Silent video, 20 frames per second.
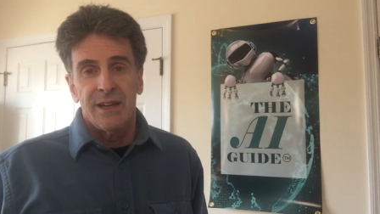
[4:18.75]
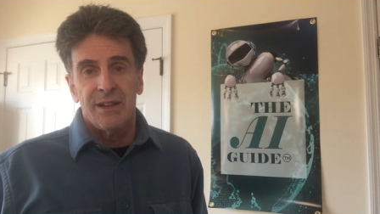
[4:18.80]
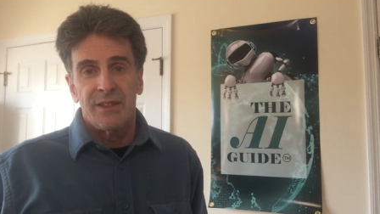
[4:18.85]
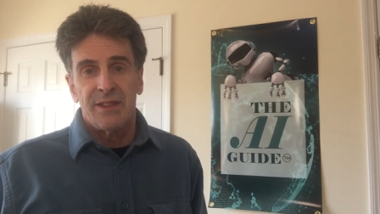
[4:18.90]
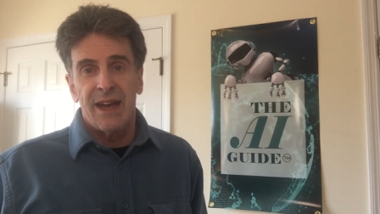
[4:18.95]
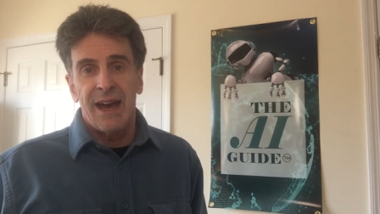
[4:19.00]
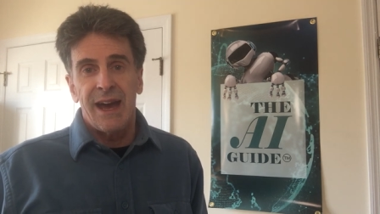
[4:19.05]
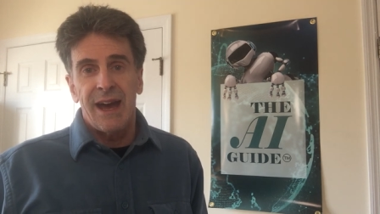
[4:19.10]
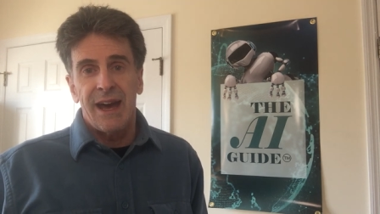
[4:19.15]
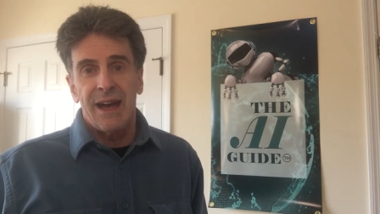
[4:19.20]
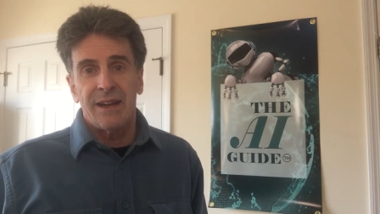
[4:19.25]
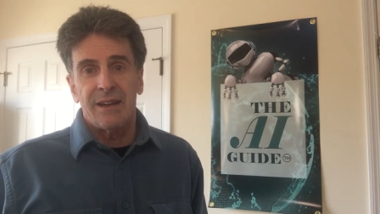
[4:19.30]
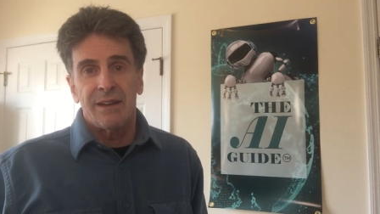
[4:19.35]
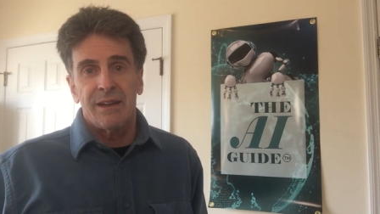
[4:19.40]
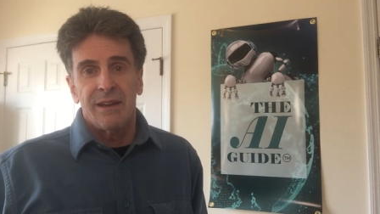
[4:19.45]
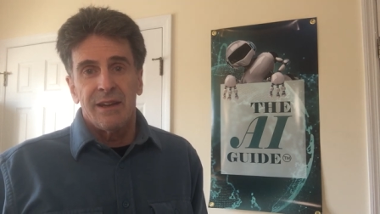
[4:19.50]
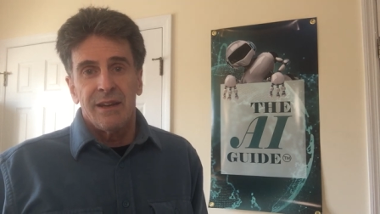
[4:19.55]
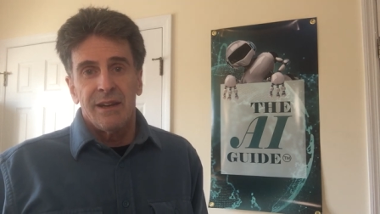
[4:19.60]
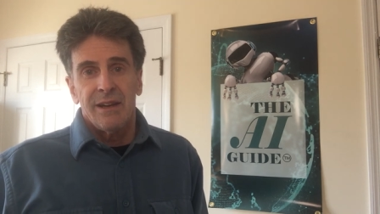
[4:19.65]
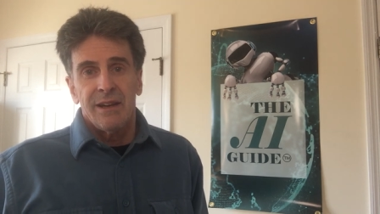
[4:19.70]
that
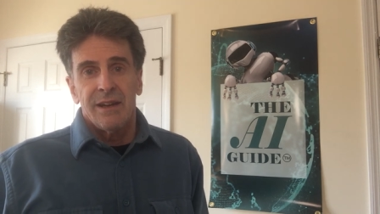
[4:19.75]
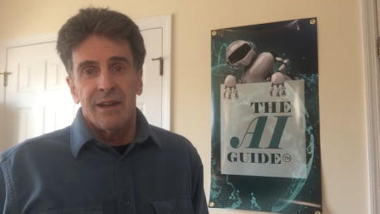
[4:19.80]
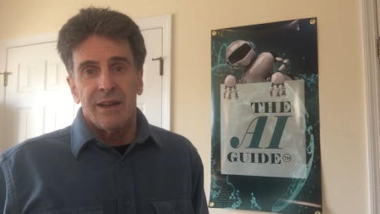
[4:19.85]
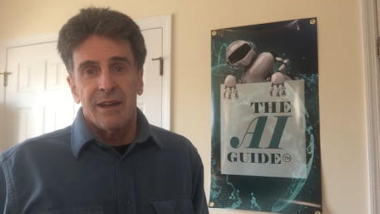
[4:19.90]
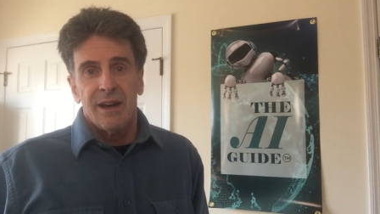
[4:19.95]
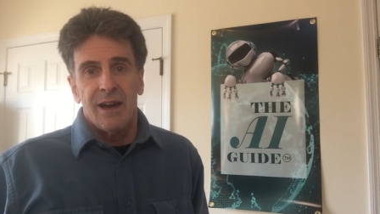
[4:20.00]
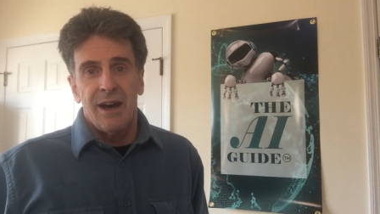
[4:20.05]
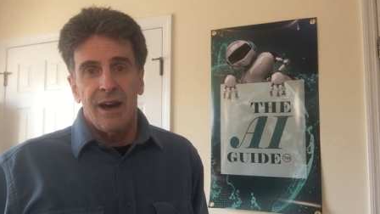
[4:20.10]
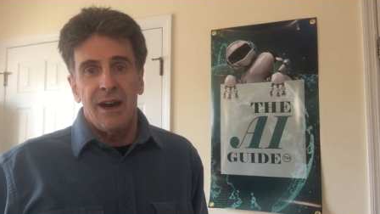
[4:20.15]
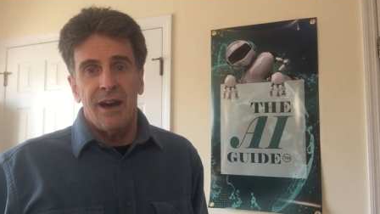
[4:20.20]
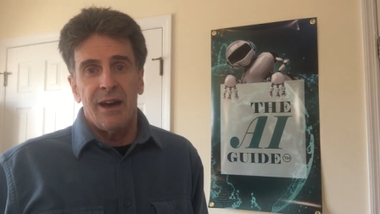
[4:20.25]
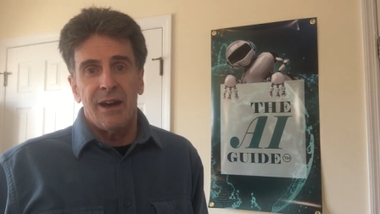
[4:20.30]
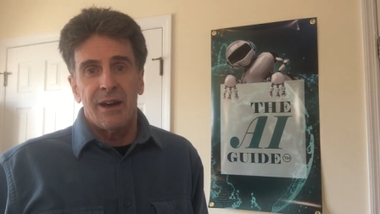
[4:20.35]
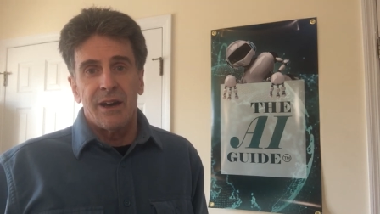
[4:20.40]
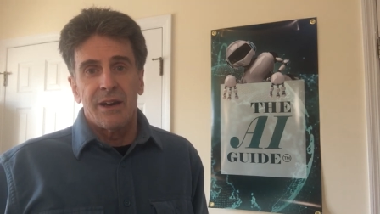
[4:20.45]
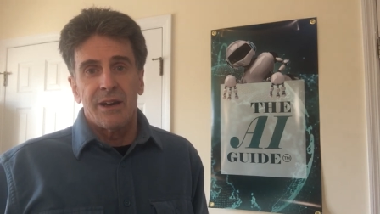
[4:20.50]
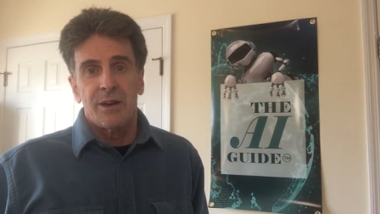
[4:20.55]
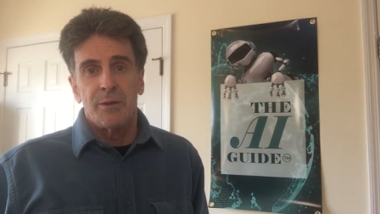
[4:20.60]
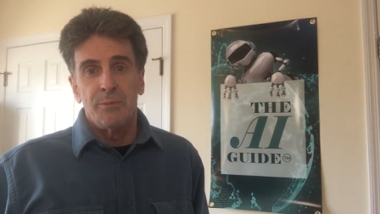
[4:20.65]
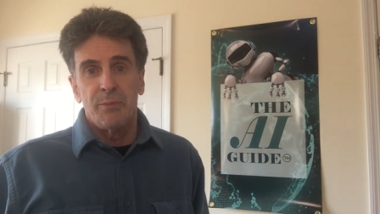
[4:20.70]
uh,
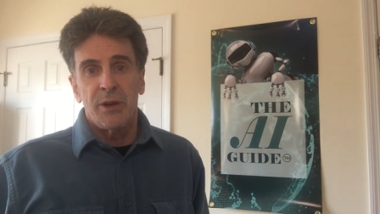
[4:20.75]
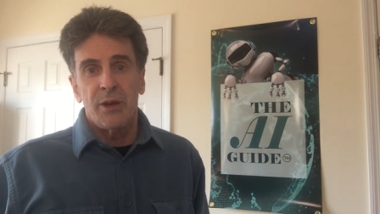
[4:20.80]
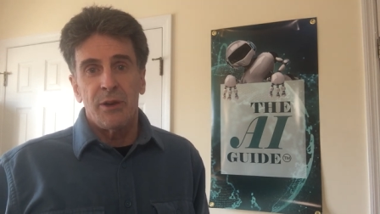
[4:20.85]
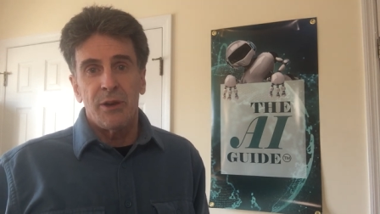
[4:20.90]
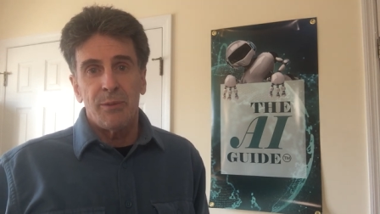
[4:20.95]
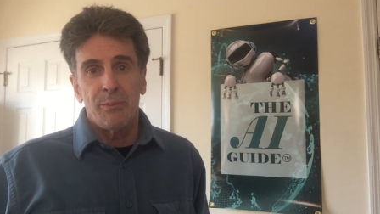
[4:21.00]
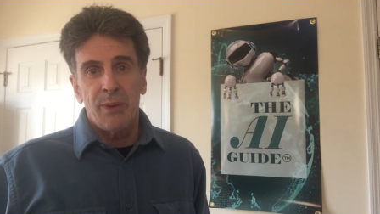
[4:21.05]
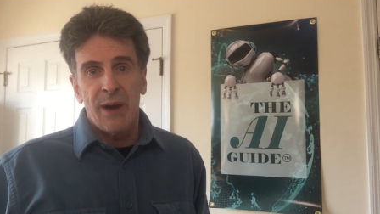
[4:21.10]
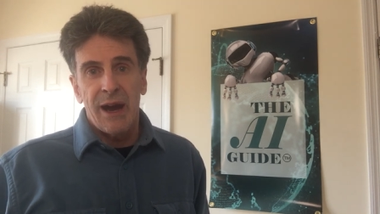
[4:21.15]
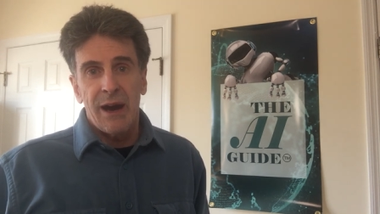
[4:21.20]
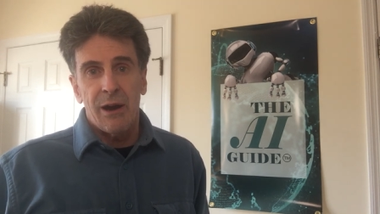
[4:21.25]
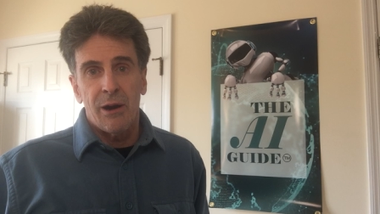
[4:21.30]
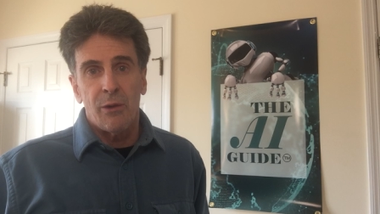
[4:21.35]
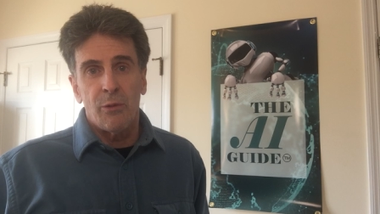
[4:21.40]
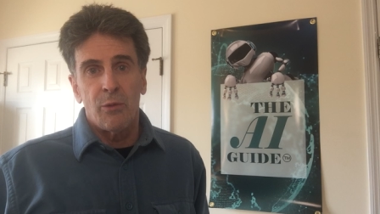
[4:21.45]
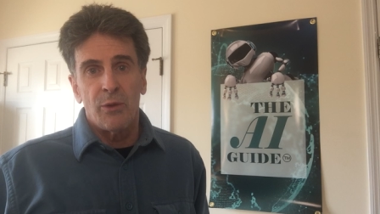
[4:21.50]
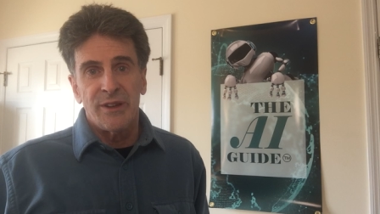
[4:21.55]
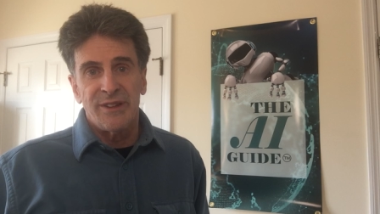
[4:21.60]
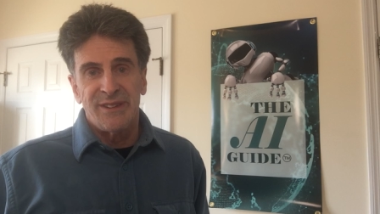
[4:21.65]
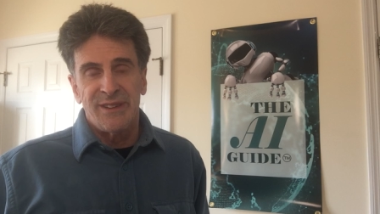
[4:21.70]
computing power
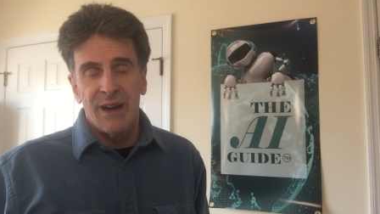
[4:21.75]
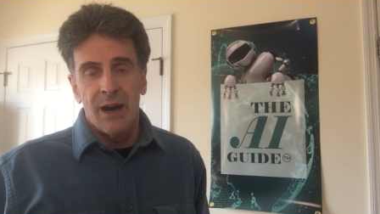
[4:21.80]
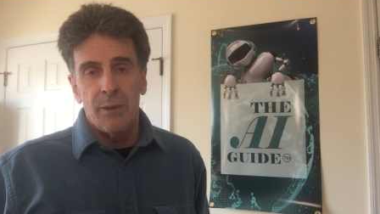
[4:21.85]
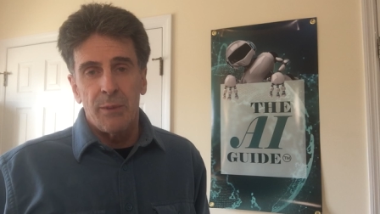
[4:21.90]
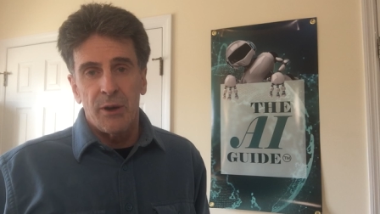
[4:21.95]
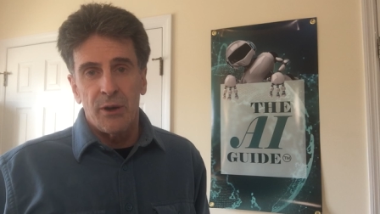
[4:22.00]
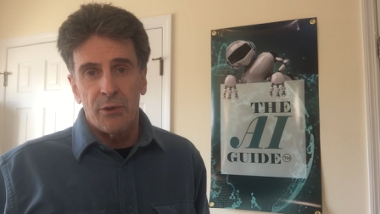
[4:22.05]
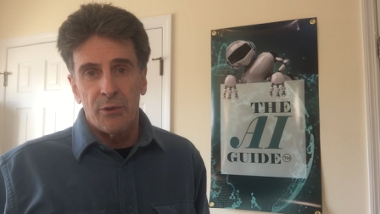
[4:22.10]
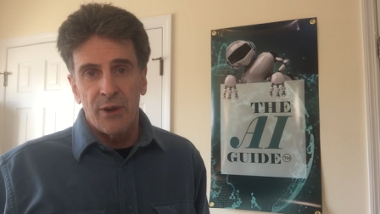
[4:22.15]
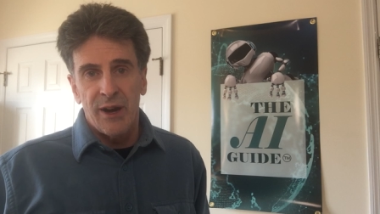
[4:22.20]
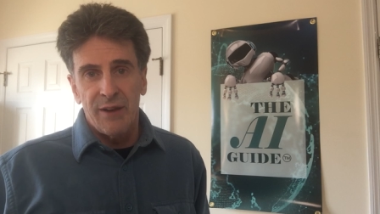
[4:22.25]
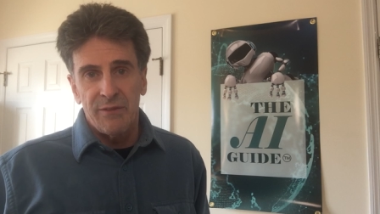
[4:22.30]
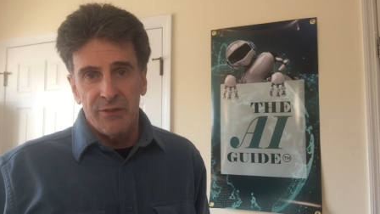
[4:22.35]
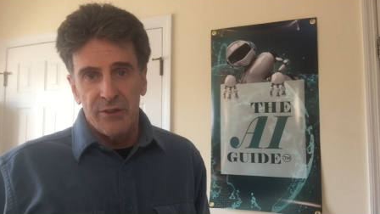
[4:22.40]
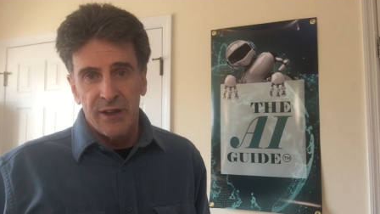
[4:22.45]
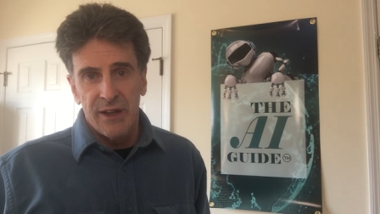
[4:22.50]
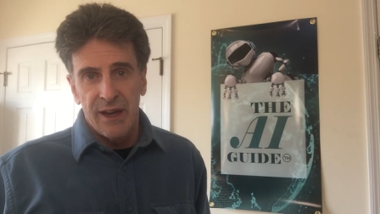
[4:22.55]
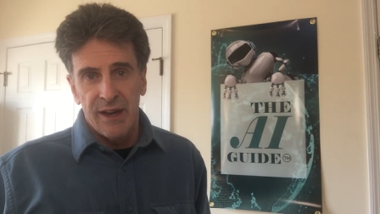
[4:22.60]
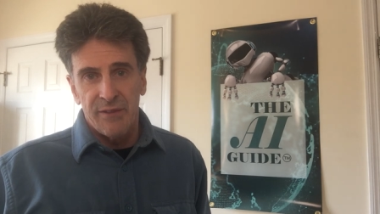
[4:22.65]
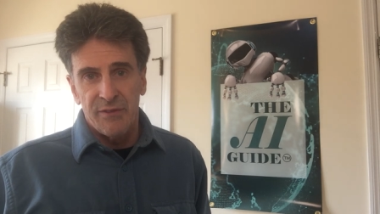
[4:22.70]
would double
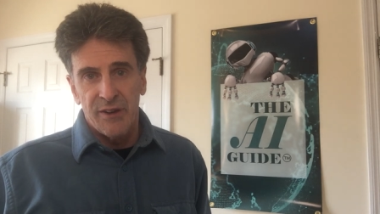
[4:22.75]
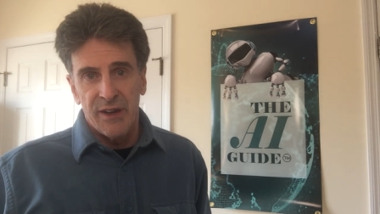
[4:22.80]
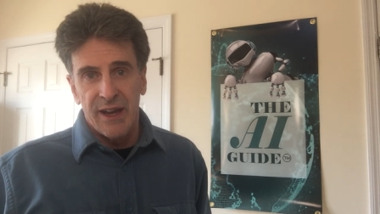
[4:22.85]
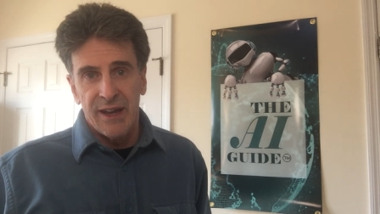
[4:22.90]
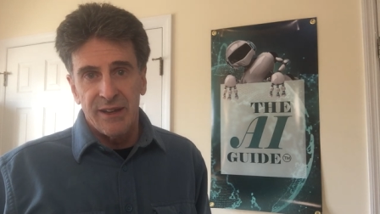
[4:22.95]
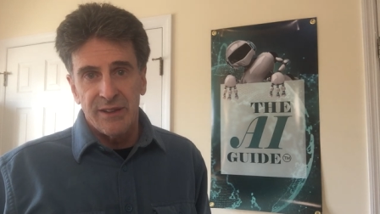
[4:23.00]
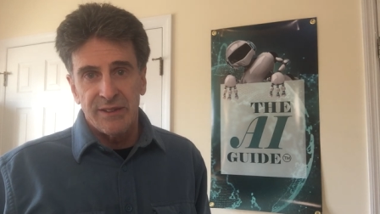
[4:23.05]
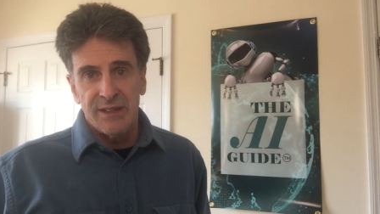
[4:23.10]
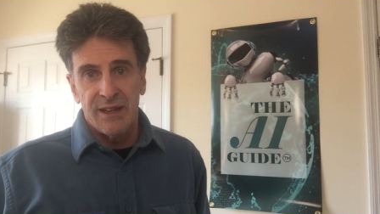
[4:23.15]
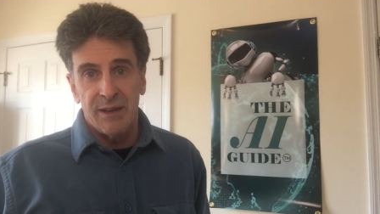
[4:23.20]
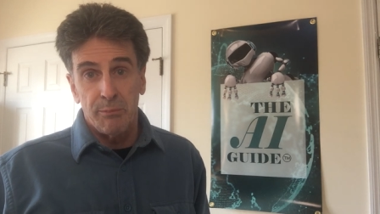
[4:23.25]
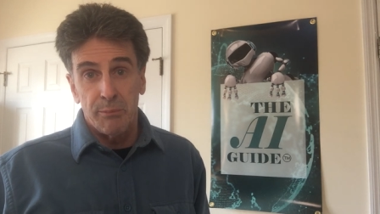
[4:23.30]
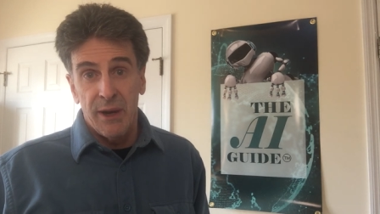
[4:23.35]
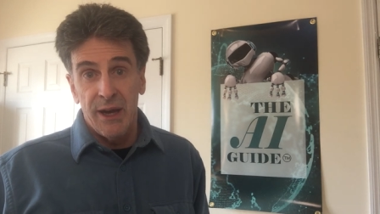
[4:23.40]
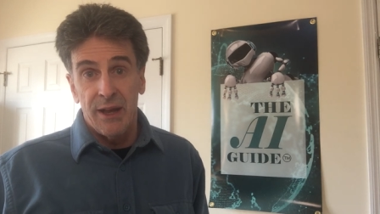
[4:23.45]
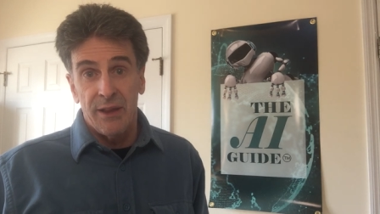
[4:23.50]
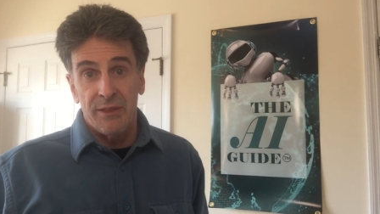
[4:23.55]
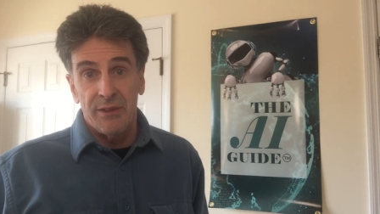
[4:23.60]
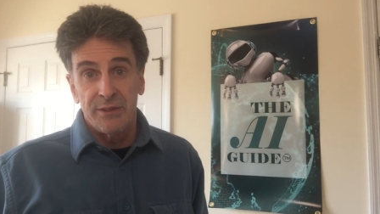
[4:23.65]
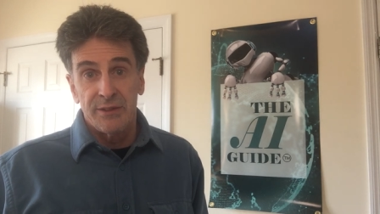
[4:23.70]
roughly every 18
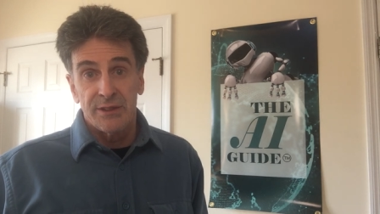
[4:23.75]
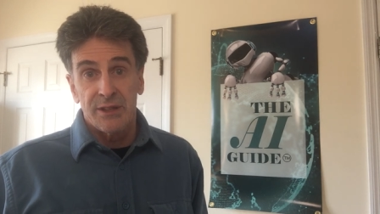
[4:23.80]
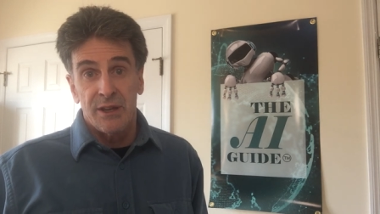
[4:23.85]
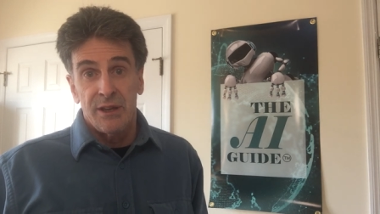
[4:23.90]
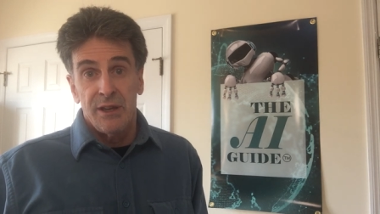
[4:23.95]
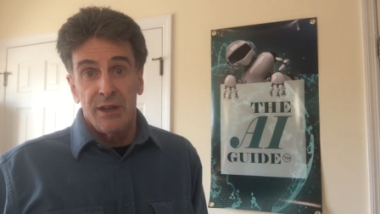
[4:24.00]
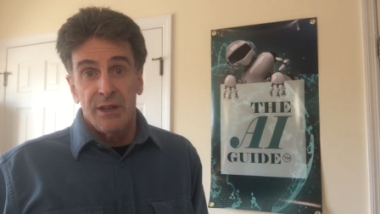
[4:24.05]
months.